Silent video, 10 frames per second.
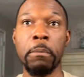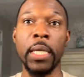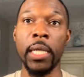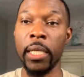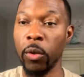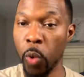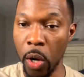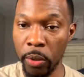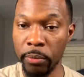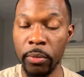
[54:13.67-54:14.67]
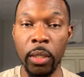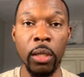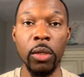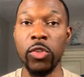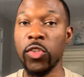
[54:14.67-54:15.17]
and it didn't work.
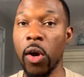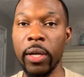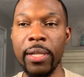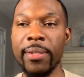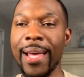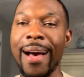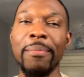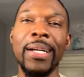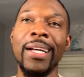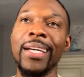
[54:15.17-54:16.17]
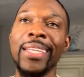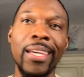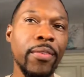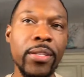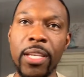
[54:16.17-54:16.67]
You started and stopped.
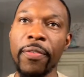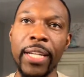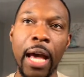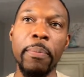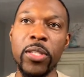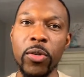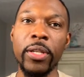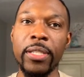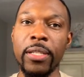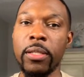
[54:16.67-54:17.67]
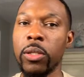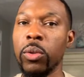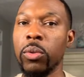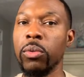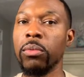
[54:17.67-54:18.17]
Give yourself an opportunity
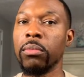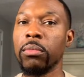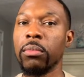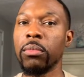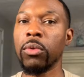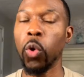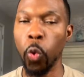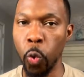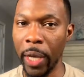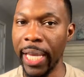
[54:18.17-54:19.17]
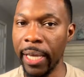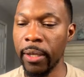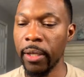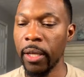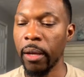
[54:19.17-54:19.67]
to
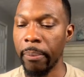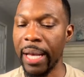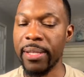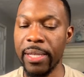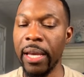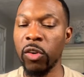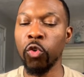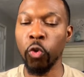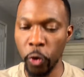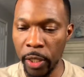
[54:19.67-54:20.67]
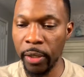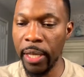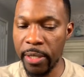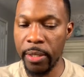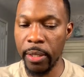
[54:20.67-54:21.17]
win by setting
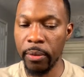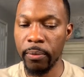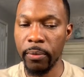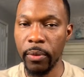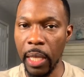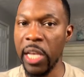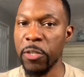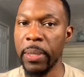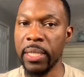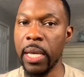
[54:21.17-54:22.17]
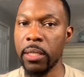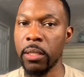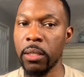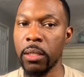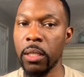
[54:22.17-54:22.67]
realistic
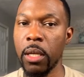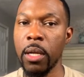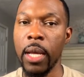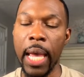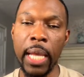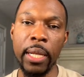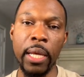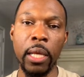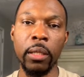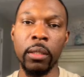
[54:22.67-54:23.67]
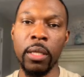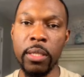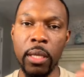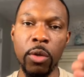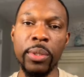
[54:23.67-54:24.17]
expectations and then
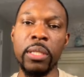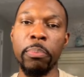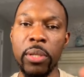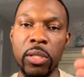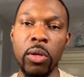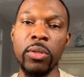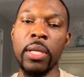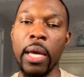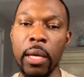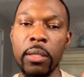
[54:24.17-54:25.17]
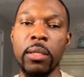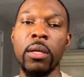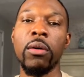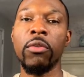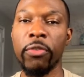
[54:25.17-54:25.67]
continuing to push those things
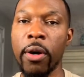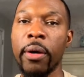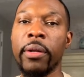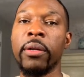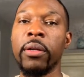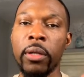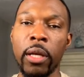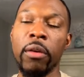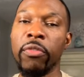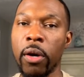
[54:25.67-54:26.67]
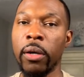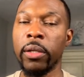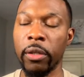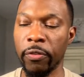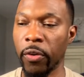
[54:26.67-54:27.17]
farther and farther
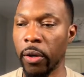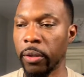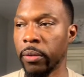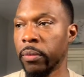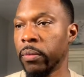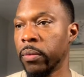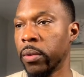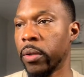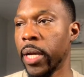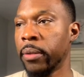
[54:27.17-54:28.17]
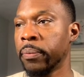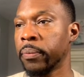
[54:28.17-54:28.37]
and farther. Okay?